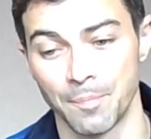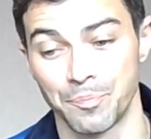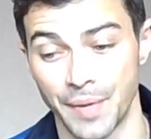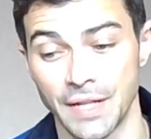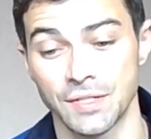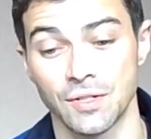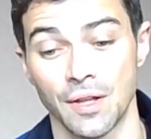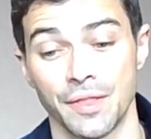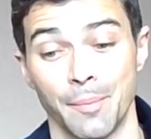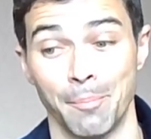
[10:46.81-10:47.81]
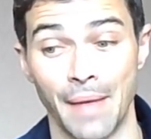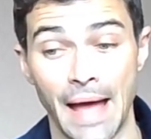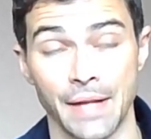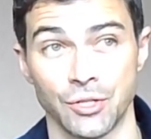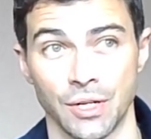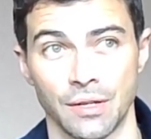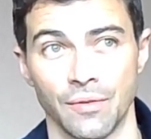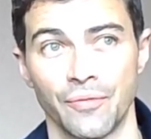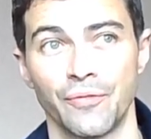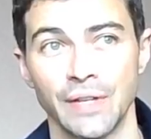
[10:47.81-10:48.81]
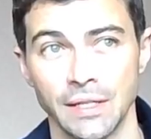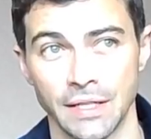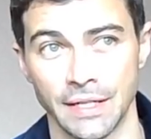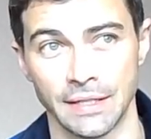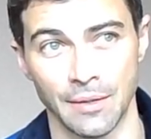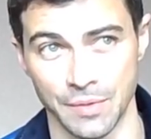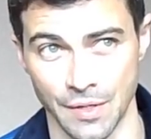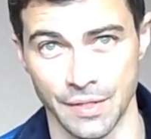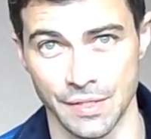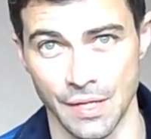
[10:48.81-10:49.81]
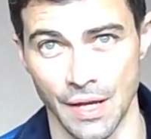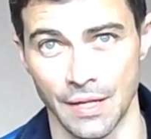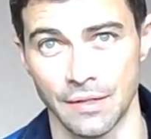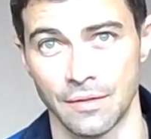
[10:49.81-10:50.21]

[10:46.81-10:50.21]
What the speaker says: based on the magic, the feeling that was on set.